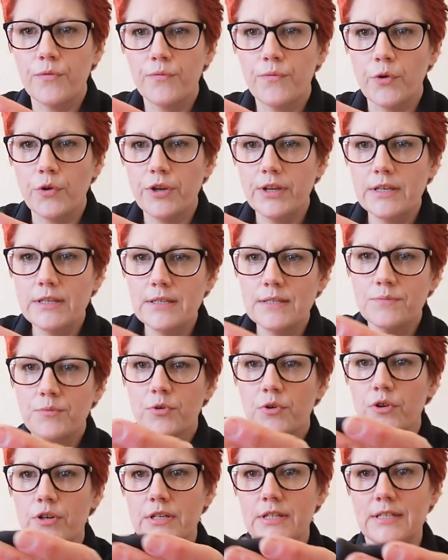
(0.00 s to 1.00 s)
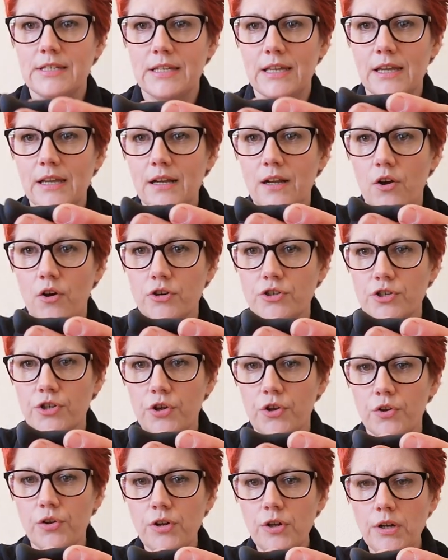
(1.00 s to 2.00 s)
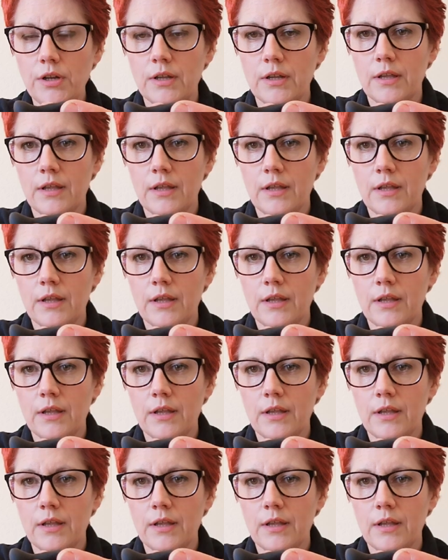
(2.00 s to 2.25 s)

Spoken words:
foot is, we're going to take our tool,